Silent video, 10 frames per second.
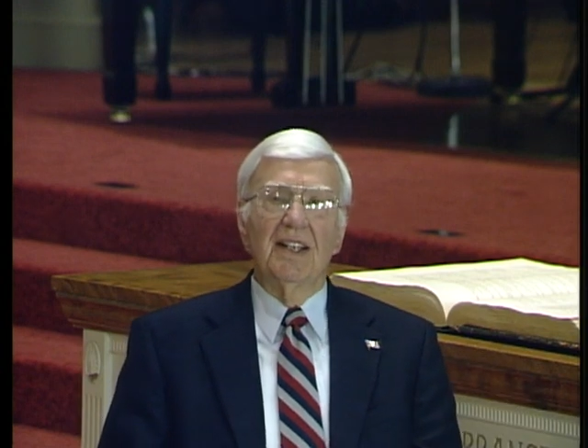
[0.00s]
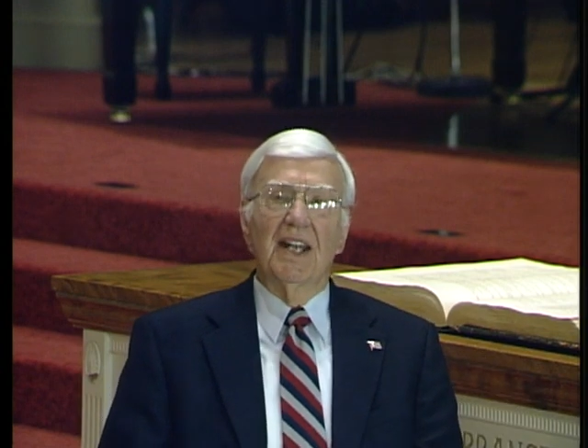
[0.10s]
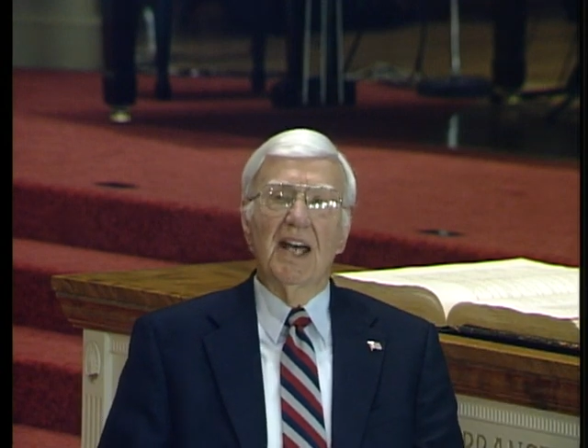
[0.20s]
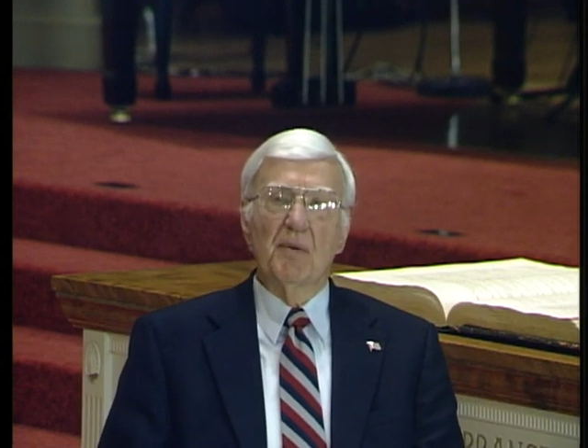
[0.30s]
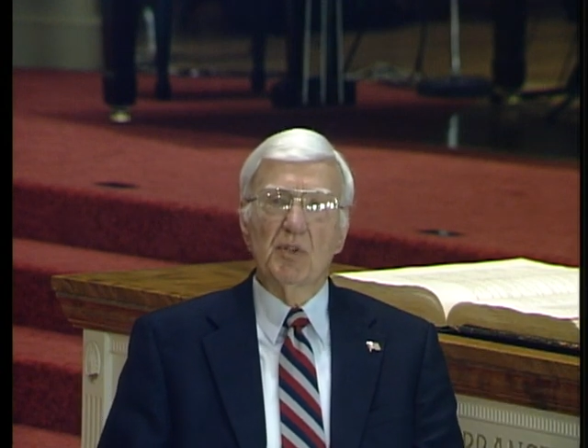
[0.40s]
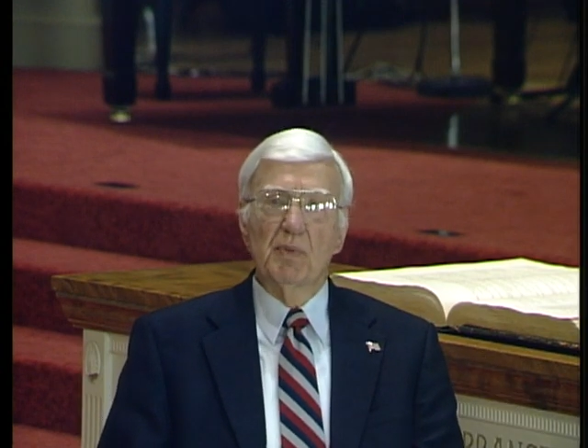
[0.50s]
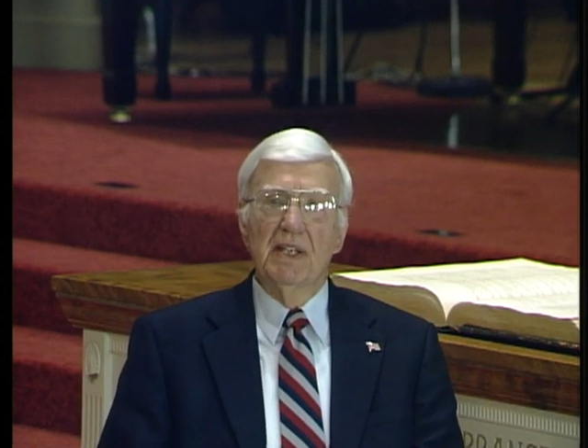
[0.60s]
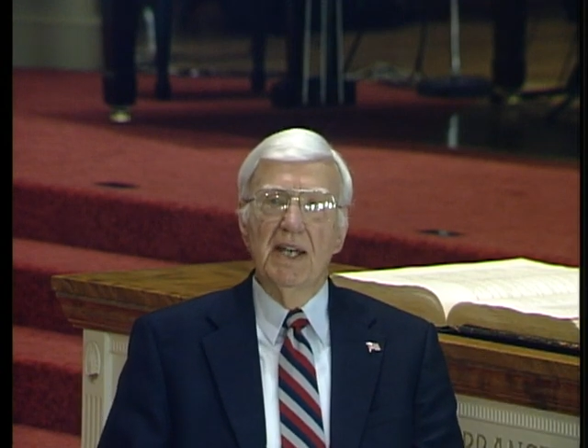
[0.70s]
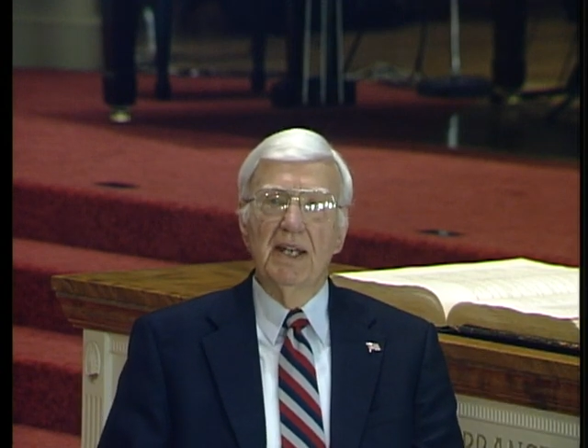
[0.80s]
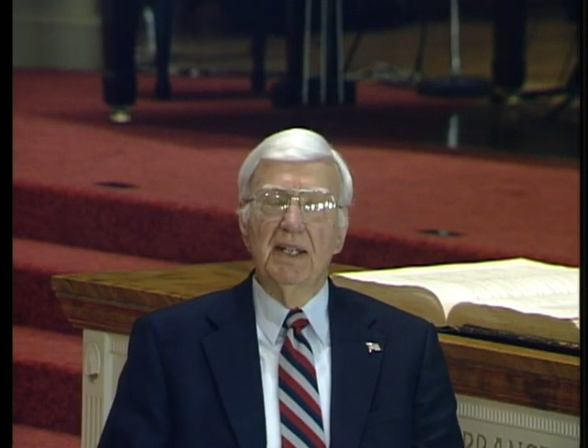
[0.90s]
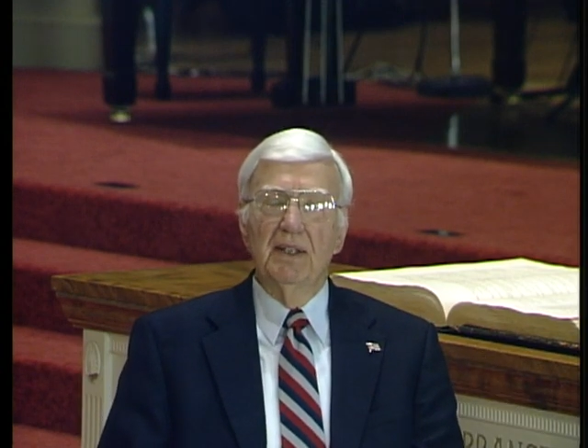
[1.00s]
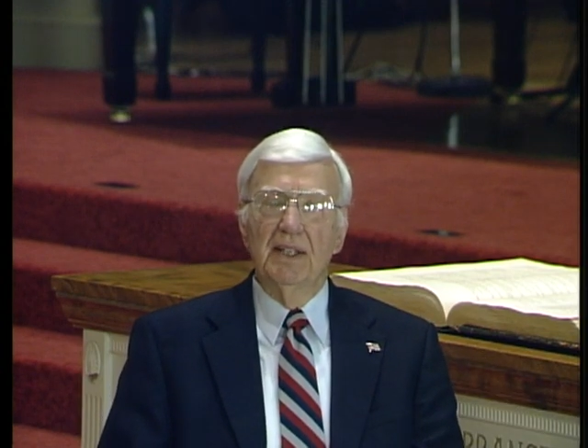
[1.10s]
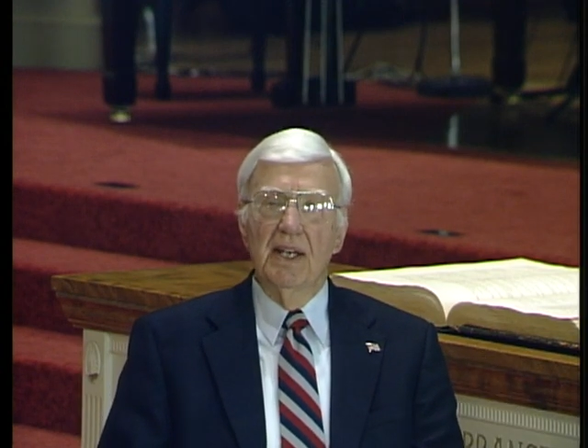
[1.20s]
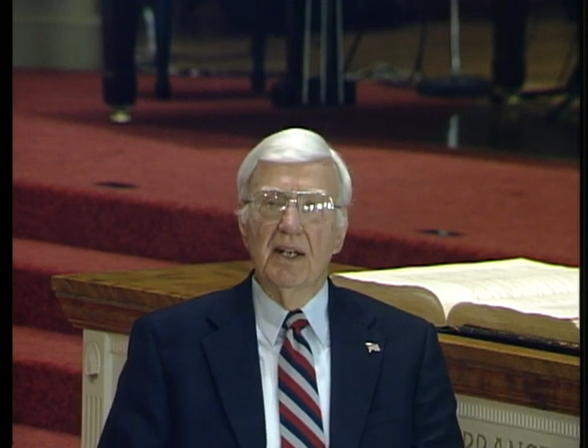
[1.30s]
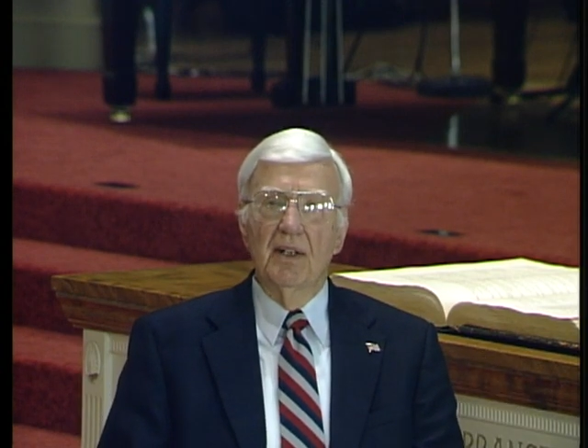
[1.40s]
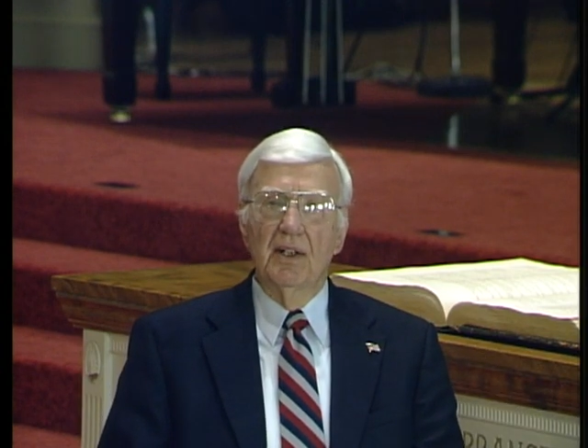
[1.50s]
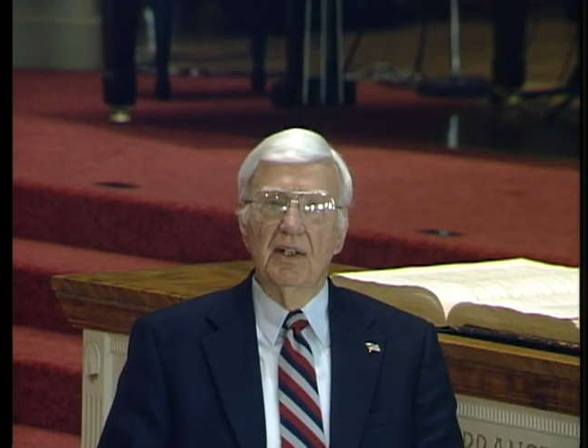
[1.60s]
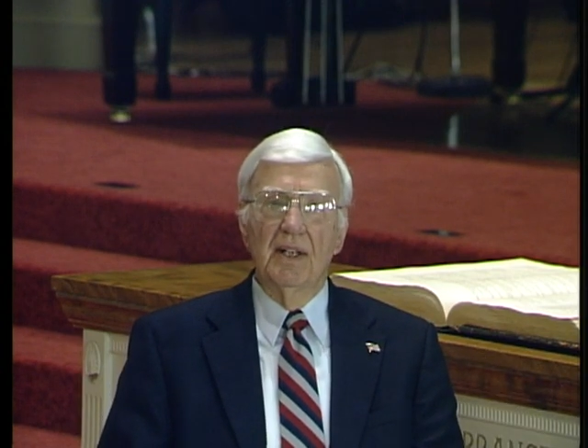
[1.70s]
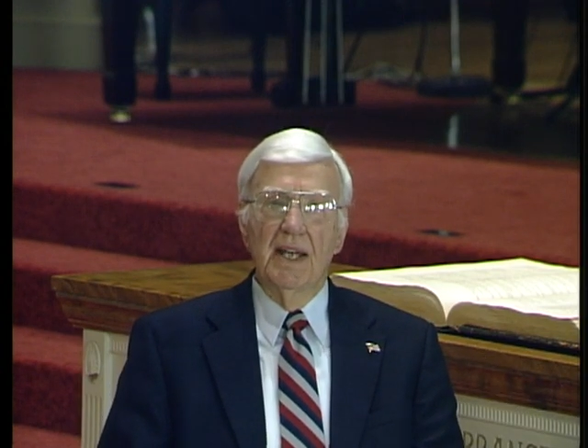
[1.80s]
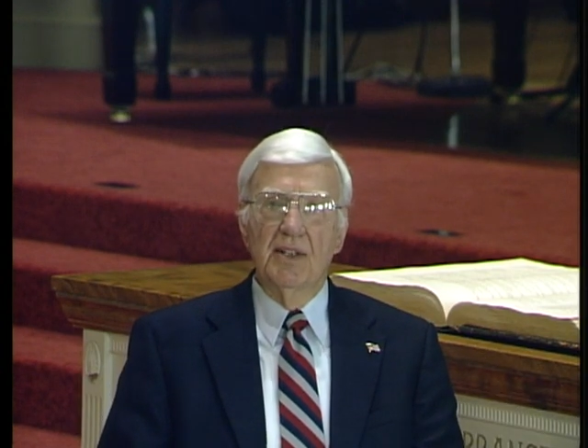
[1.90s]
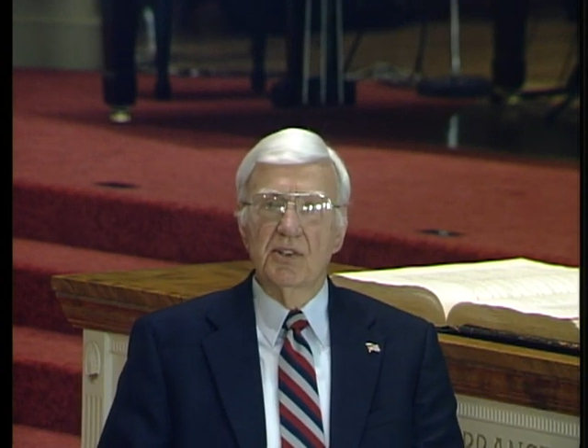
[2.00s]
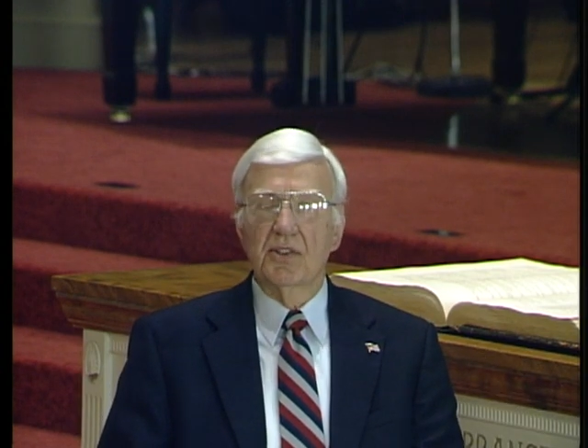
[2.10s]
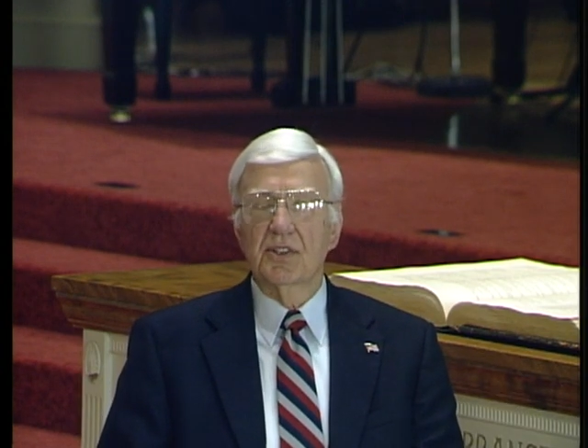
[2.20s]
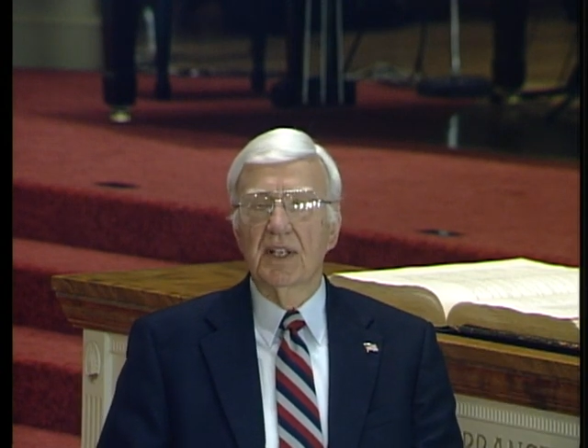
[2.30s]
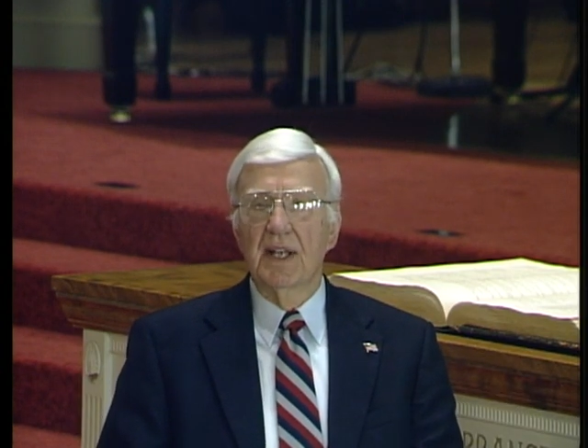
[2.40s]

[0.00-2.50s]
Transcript: And I was beginning to get a little anxious,